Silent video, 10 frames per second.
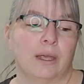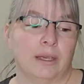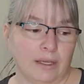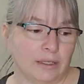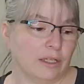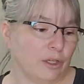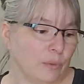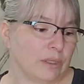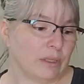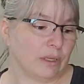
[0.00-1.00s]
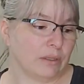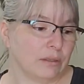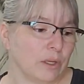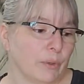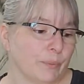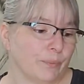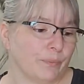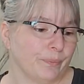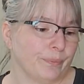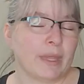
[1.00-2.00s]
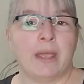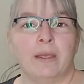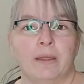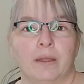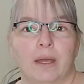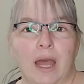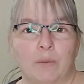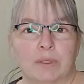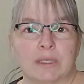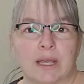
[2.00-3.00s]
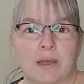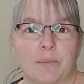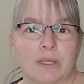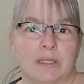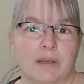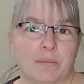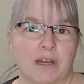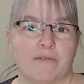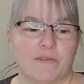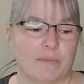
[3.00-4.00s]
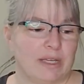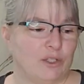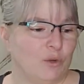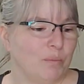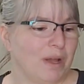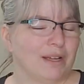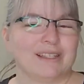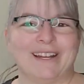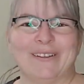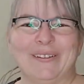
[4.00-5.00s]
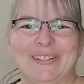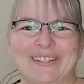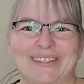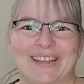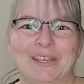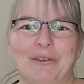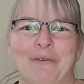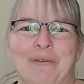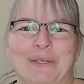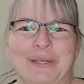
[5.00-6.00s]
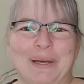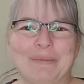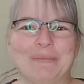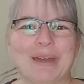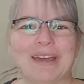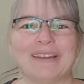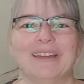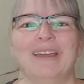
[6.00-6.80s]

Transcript: and continuously. So I will step off of my soapbox now, and thank you for stopping back.